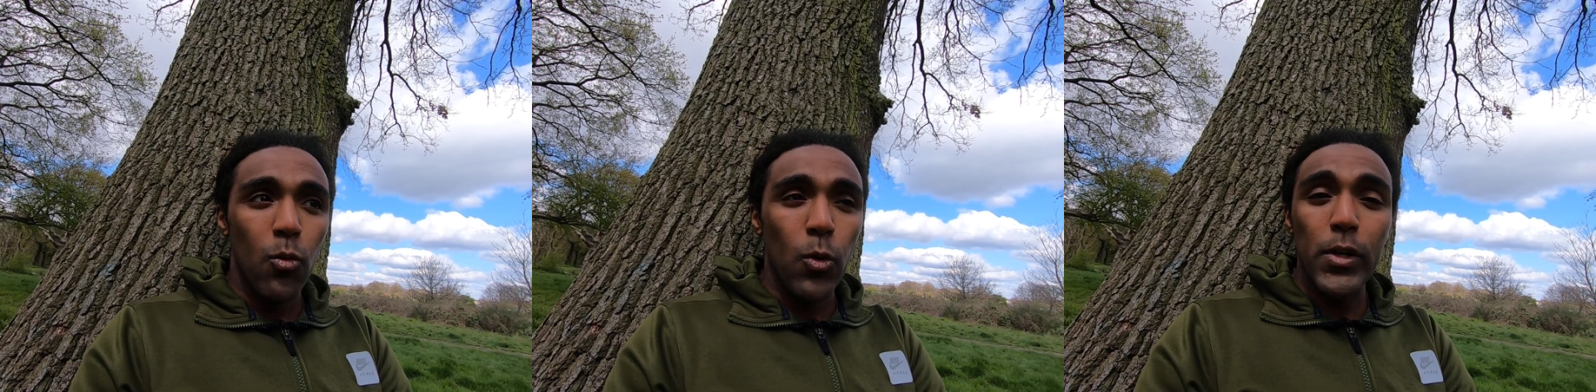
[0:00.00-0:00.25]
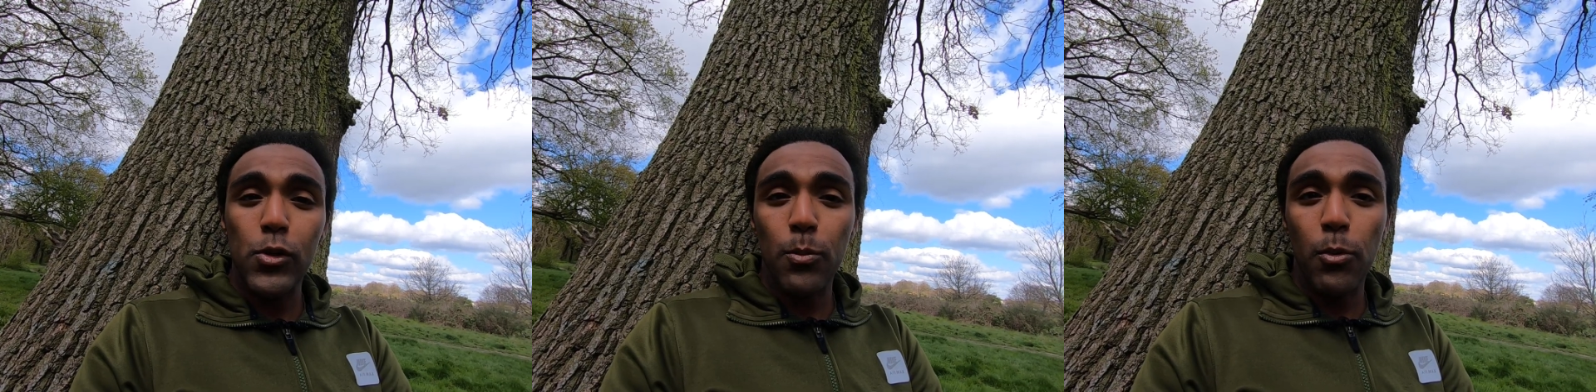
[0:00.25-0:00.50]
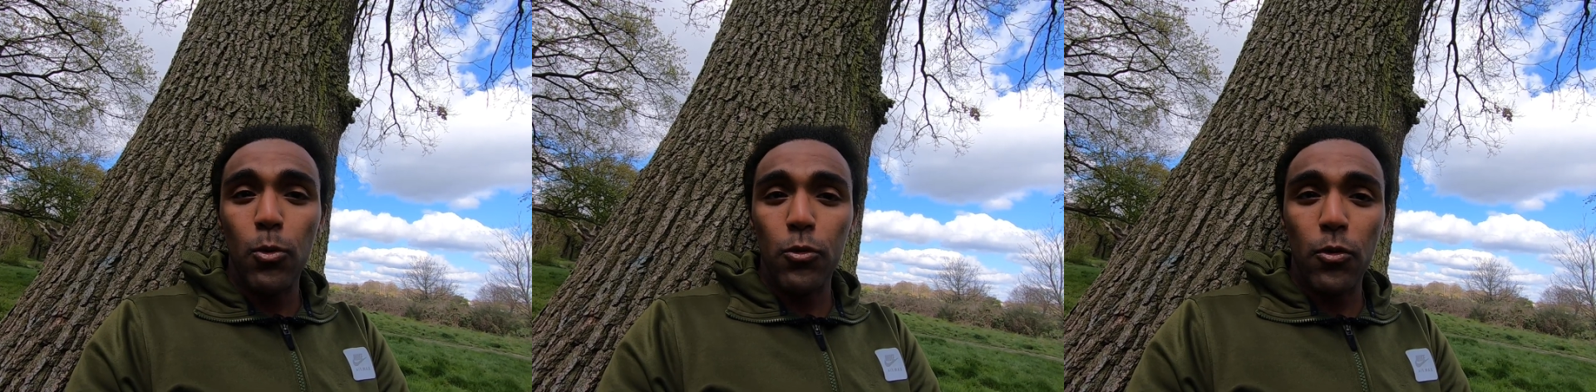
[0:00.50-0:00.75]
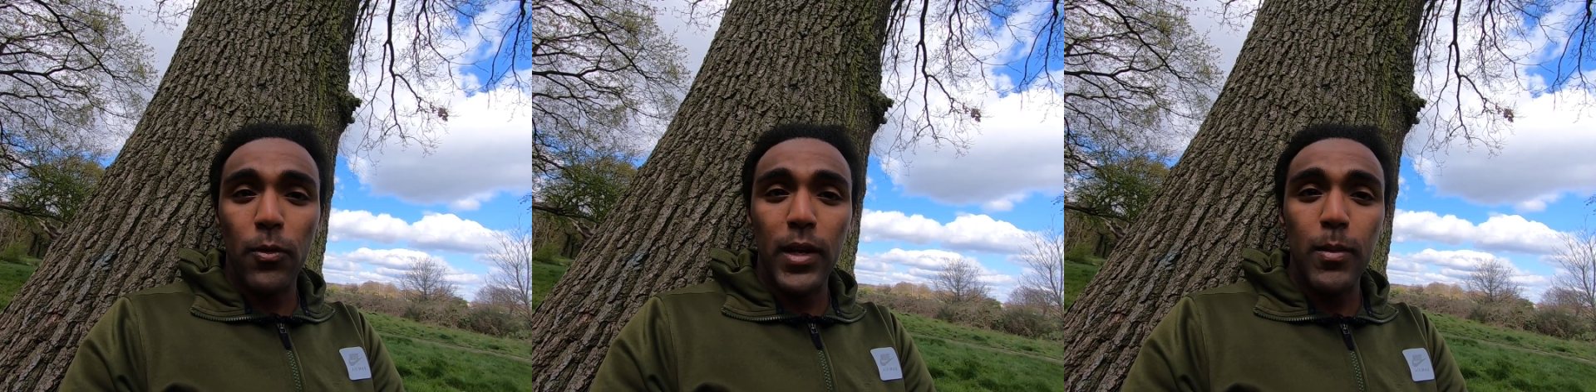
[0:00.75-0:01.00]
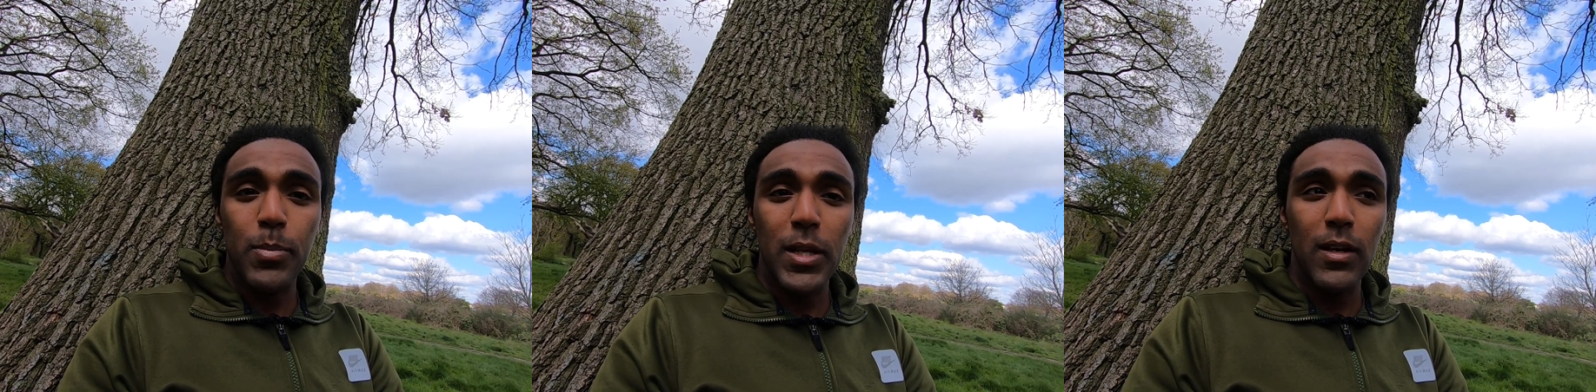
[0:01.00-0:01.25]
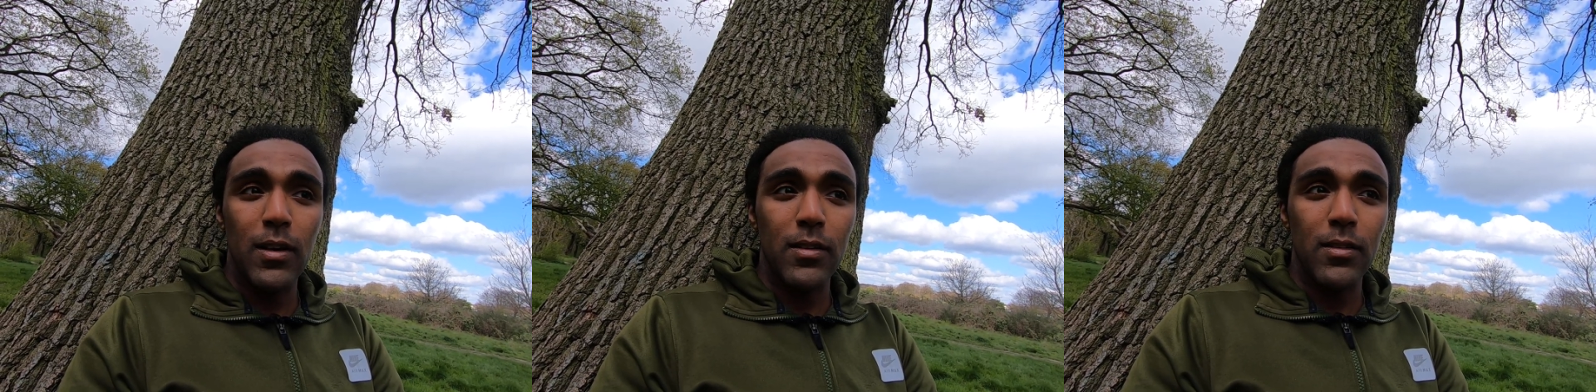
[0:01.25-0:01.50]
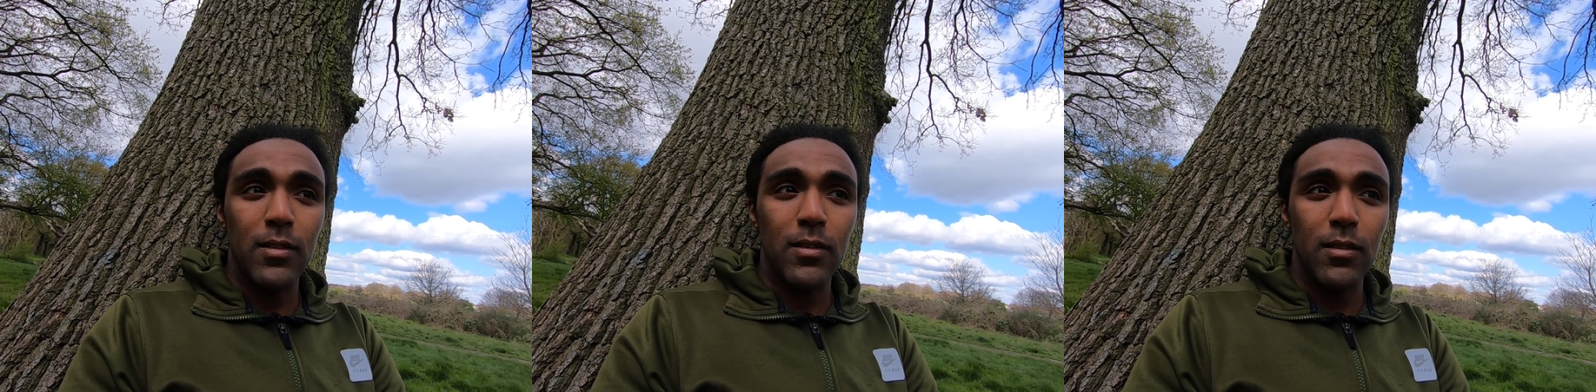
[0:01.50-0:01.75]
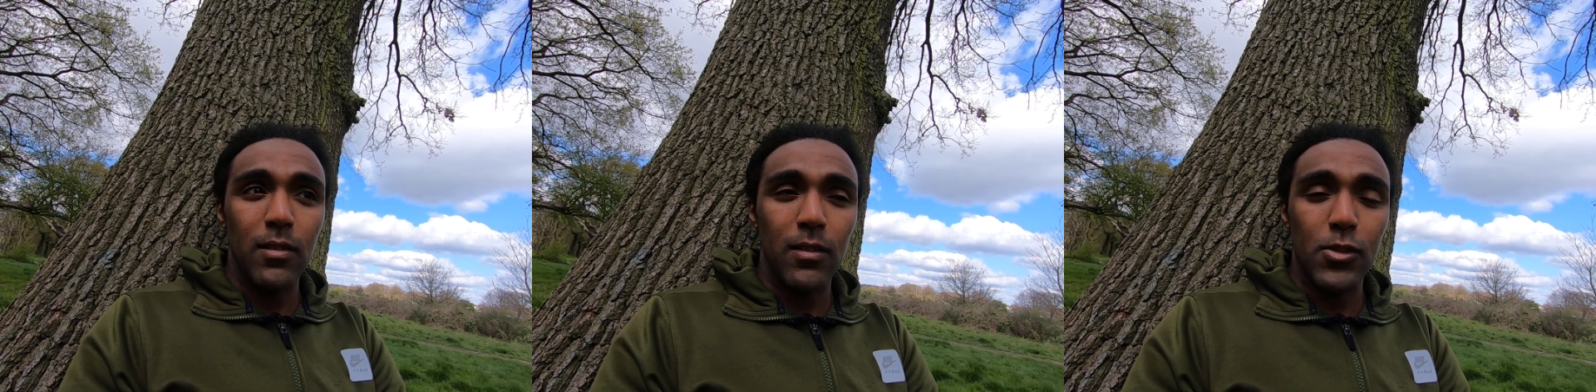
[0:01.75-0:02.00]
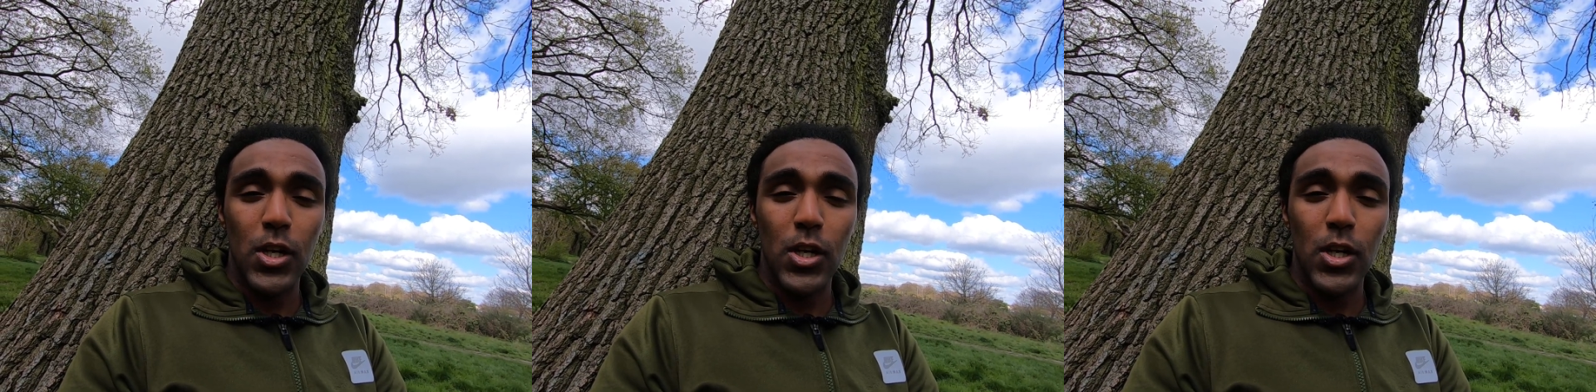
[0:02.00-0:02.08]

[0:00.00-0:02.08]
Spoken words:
Rachel Ball's already beaten